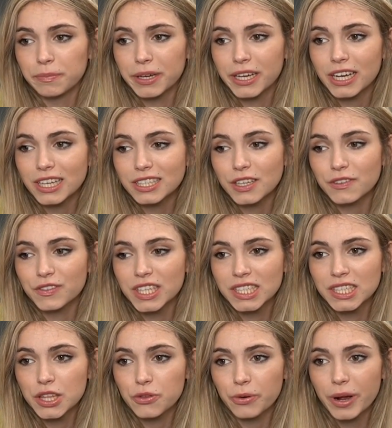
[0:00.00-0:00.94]
because of
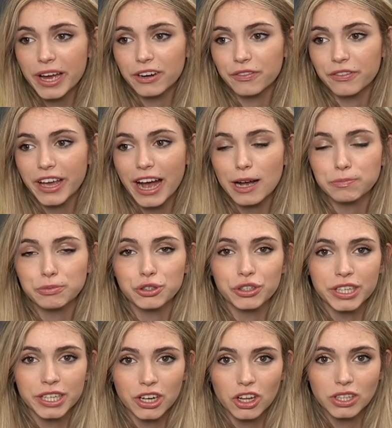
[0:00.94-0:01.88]
this threat of
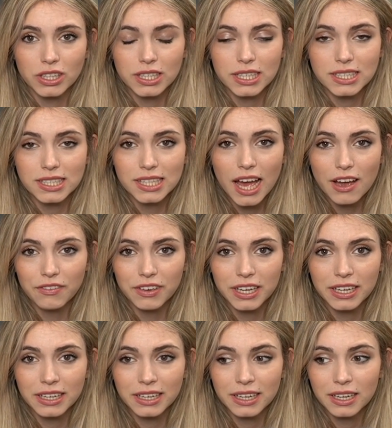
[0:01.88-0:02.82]
capturing on
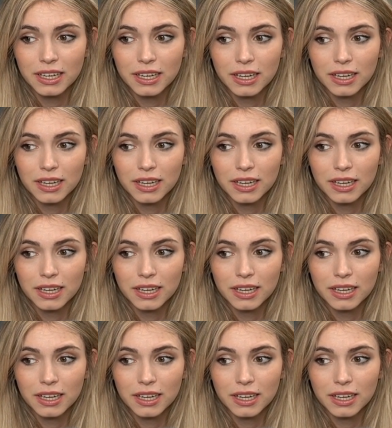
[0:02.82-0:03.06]
d7,